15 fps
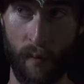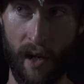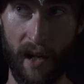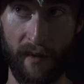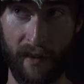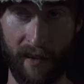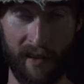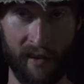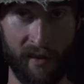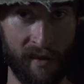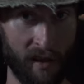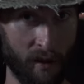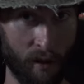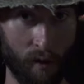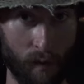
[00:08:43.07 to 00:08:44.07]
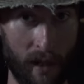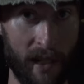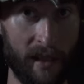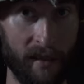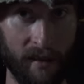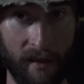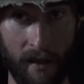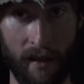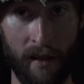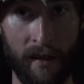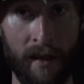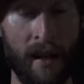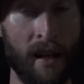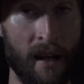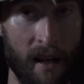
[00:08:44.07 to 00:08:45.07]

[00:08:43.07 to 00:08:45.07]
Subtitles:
why I think this is such a great gun.